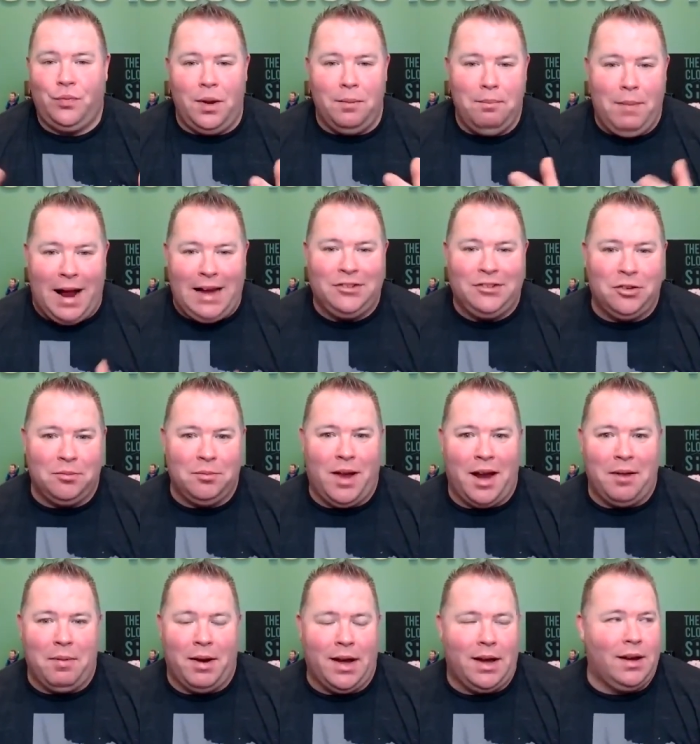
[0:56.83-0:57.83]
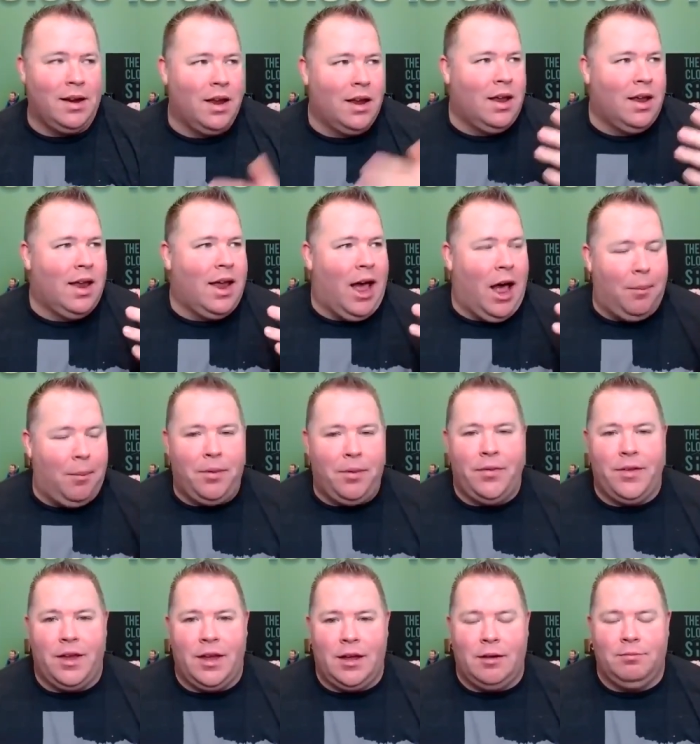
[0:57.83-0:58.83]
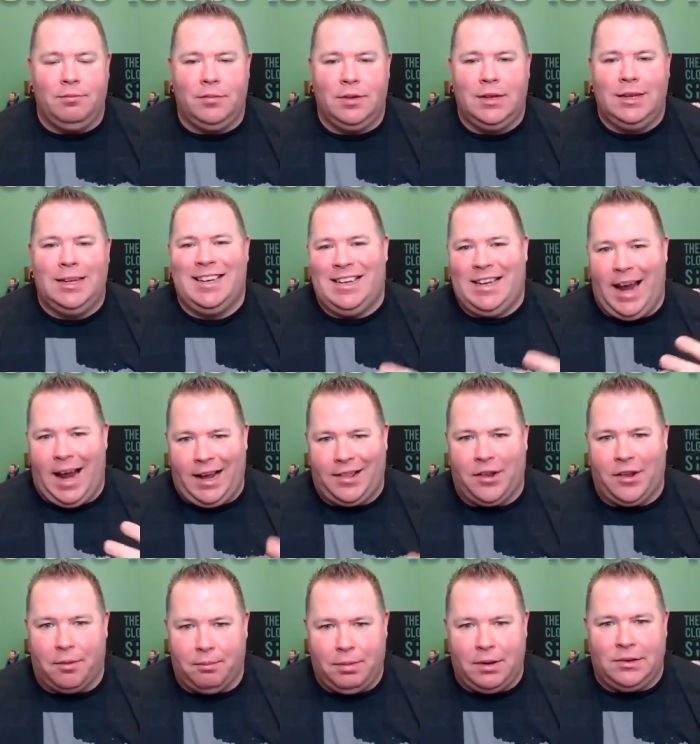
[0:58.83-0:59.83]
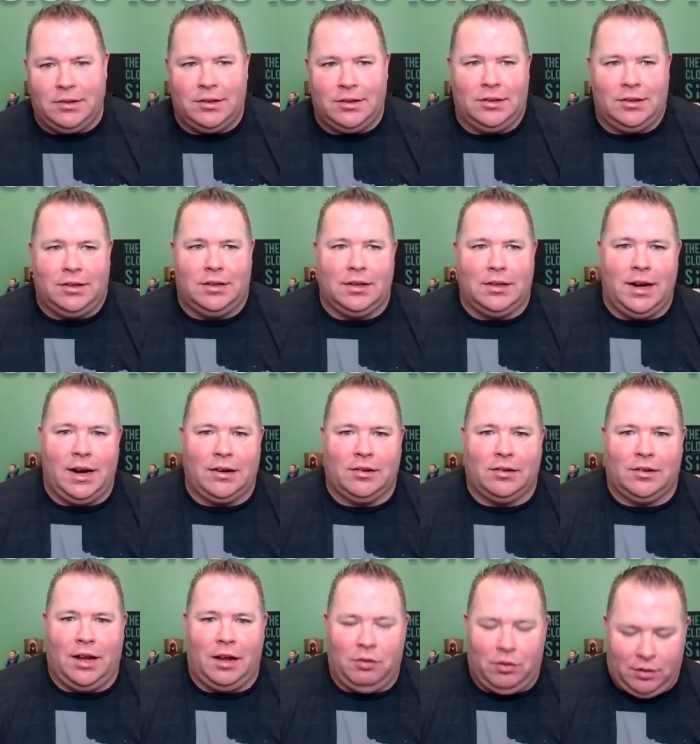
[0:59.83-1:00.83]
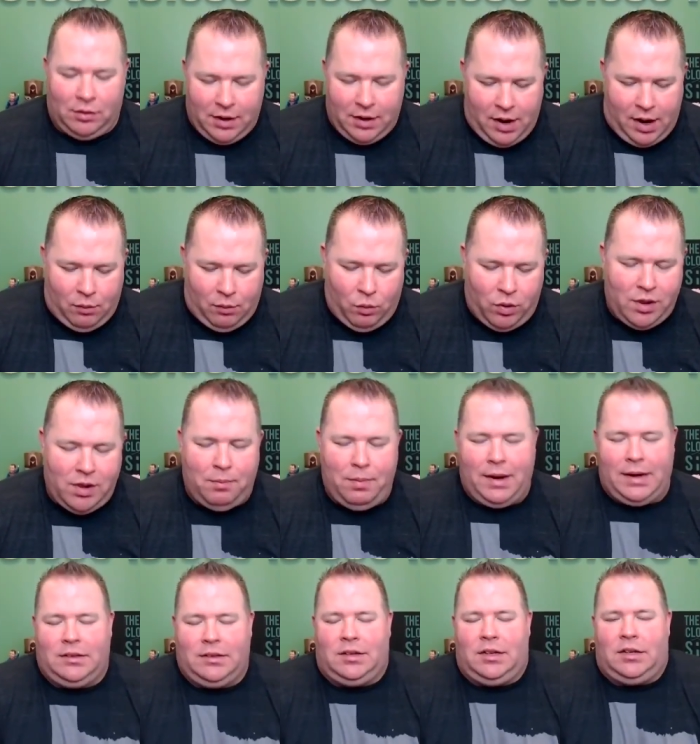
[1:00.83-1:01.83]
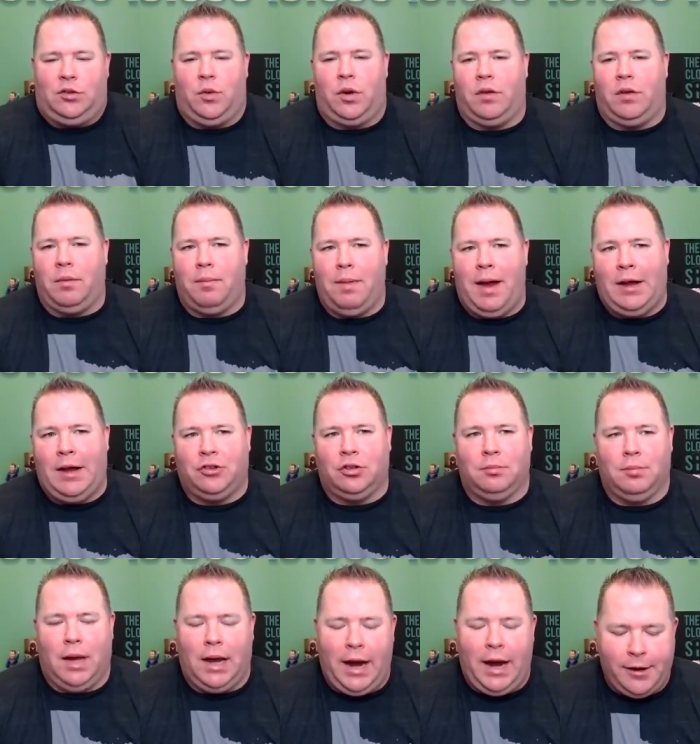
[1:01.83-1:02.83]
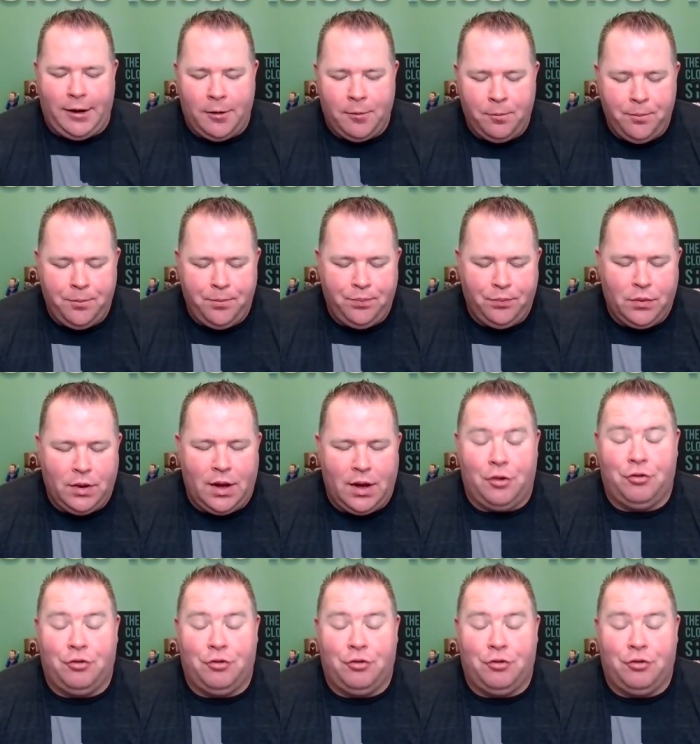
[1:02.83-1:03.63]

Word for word: mastermind meeting, helping them take their businesses to the next level. And, and one of the biggest things when you have a mastermind, a